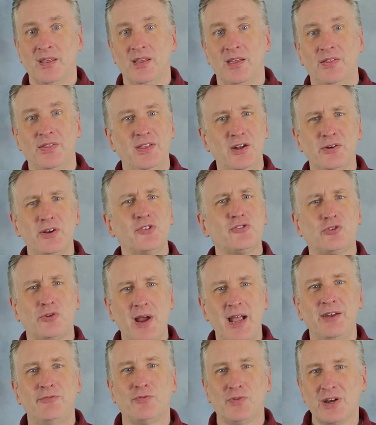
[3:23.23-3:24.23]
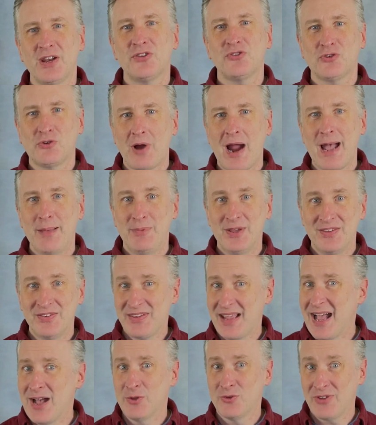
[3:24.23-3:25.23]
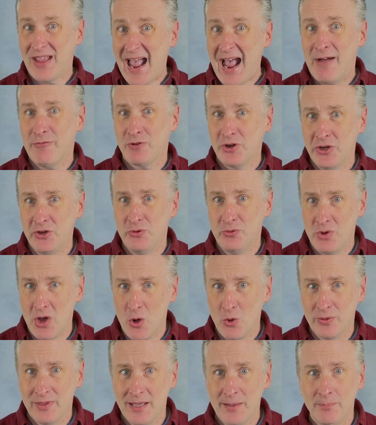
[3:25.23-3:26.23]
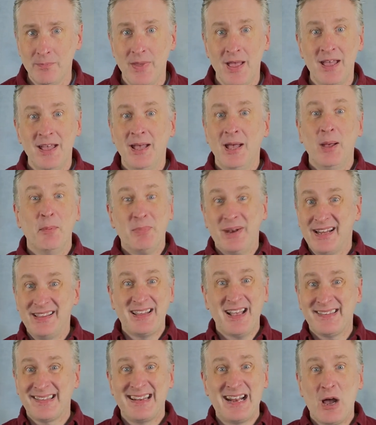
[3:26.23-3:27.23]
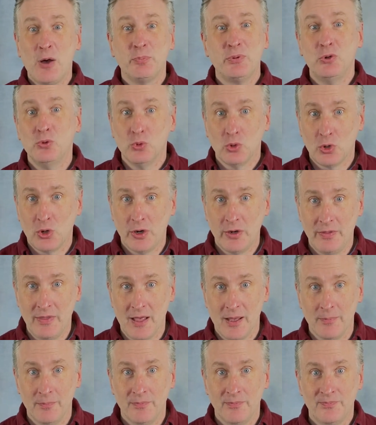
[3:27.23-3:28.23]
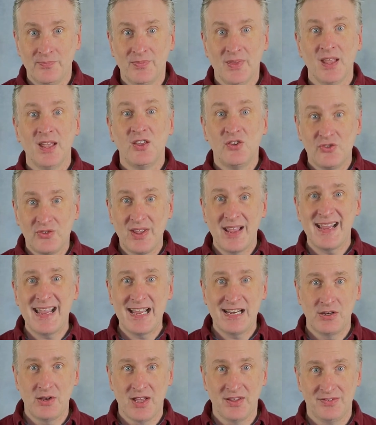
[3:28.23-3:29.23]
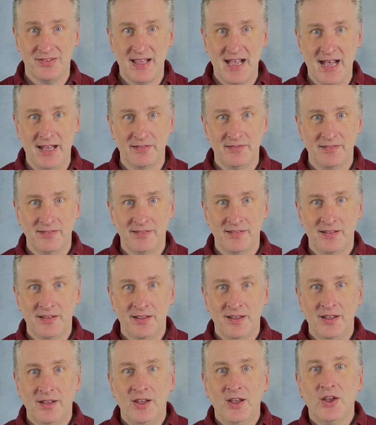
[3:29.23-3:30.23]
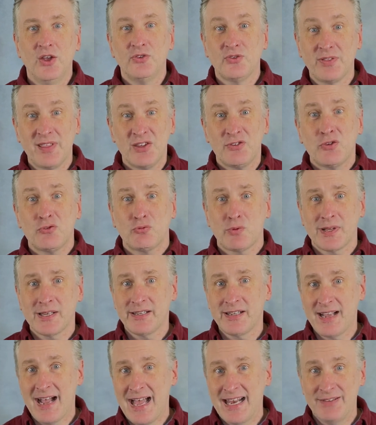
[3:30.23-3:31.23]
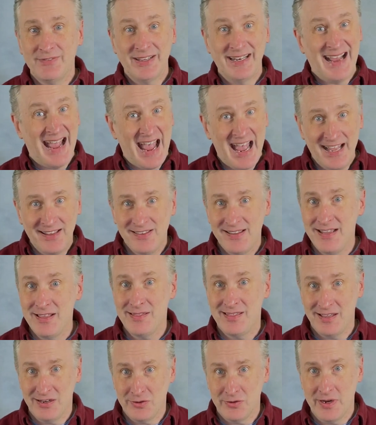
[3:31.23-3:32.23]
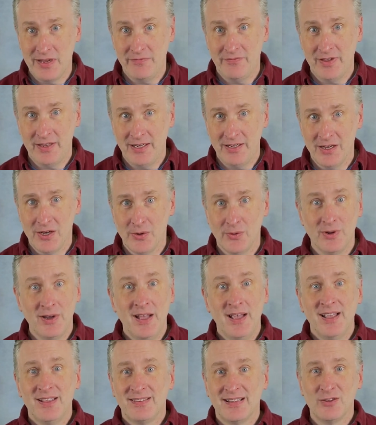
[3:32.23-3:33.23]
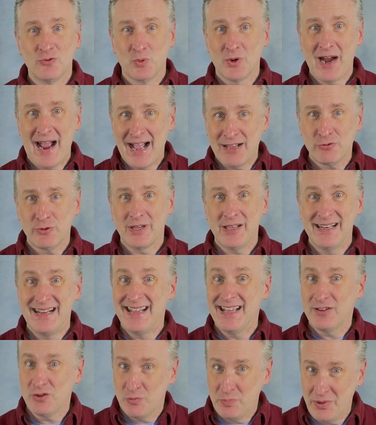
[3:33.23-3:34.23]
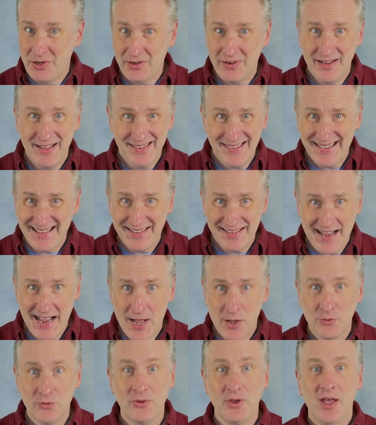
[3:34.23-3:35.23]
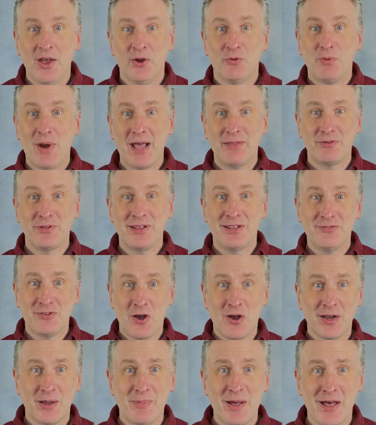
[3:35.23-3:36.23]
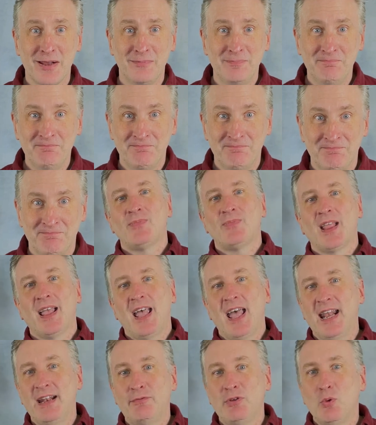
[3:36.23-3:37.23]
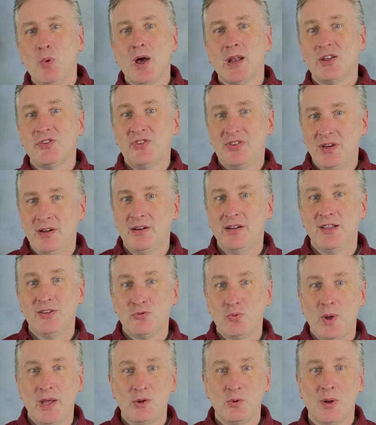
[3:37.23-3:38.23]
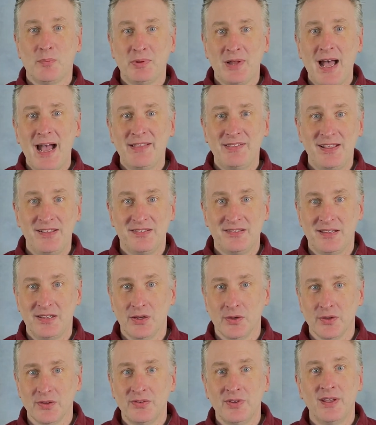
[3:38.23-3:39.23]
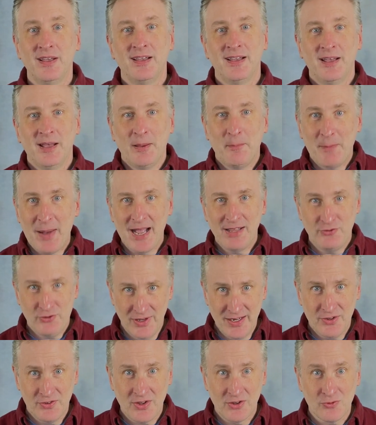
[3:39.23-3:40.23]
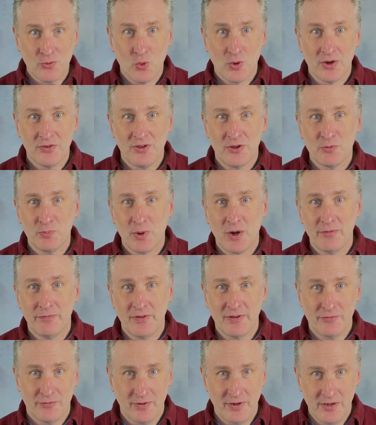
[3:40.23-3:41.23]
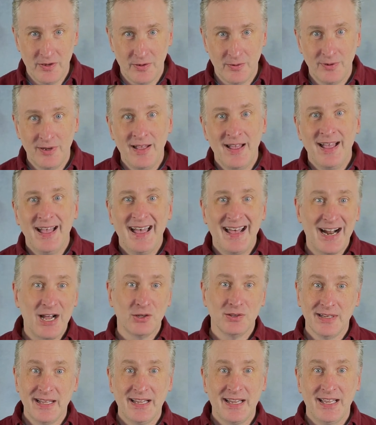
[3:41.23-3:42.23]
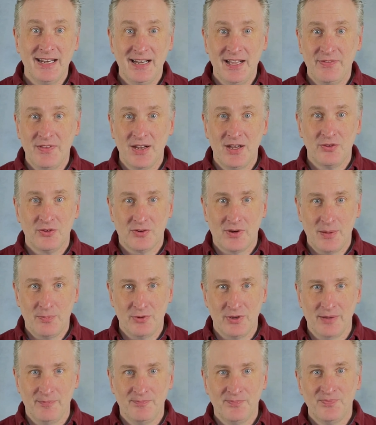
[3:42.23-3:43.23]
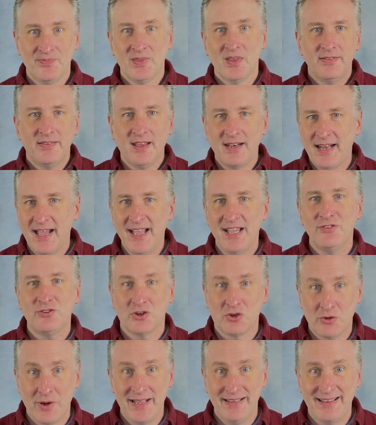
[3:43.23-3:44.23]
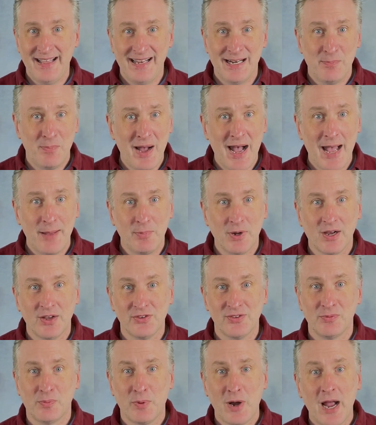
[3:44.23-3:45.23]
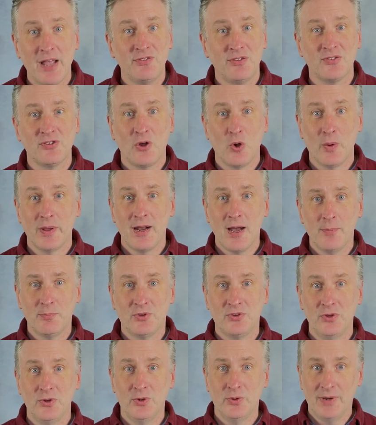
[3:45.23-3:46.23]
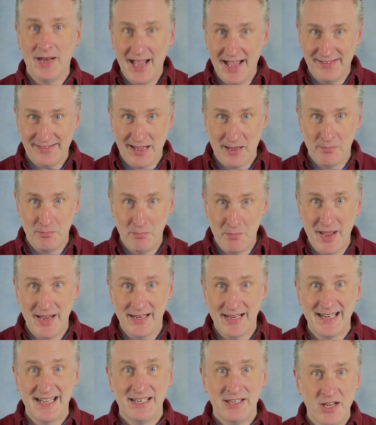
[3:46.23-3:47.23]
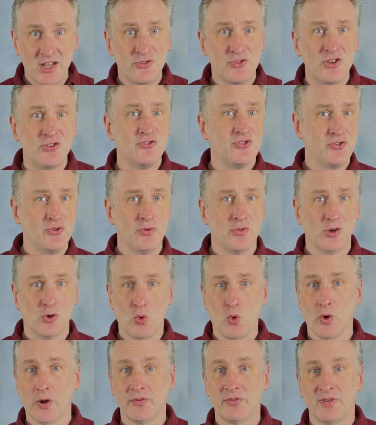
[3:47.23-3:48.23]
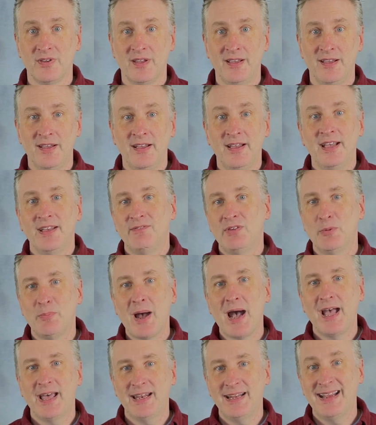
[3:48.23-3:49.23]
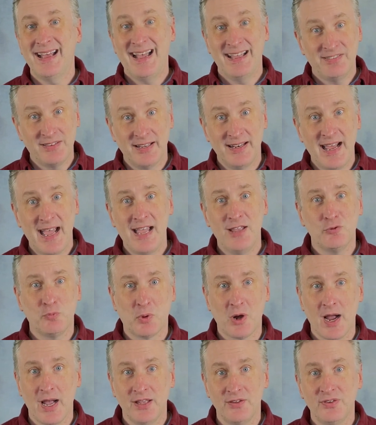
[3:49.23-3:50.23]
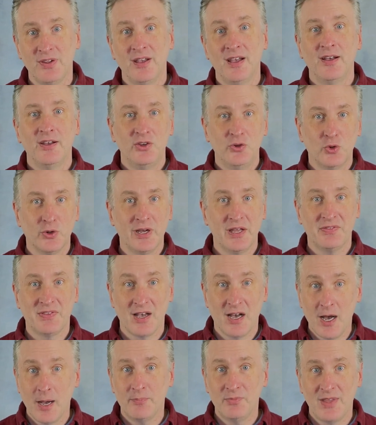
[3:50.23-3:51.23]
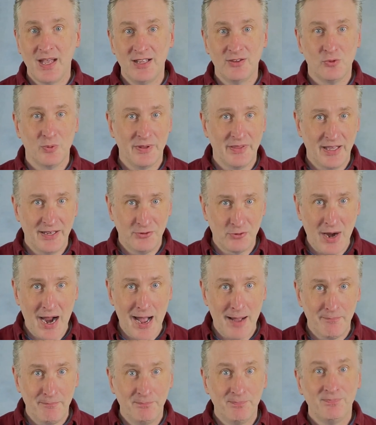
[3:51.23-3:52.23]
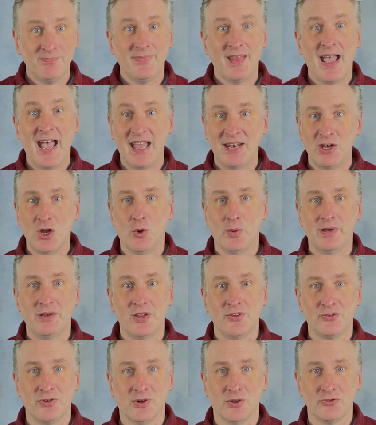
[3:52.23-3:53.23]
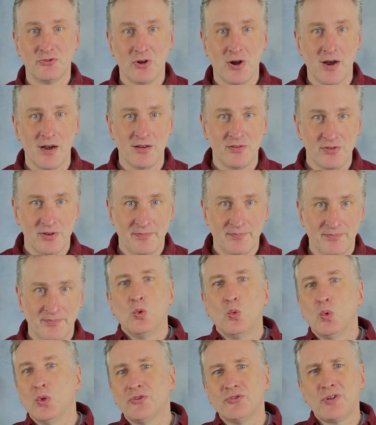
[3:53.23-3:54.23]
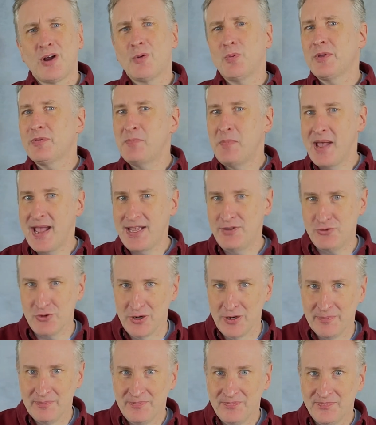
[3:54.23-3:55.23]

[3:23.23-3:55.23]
Theory is great for describing sounds after you know them, but it doesn't help you learn them. Singing does that. So this is really kind of an anti-theory video, since we're actually going to experience the sounds rather than talk about them. And if you want a serious way to apply these skills, my Genesis course is perfect for you, and I'll link it in the description. Today's a great day to buy because the price is going up soon as I'm making additions to the course. If you buy it at today's price, you'll get the updates when they drop at no additional charge. We'll start with major.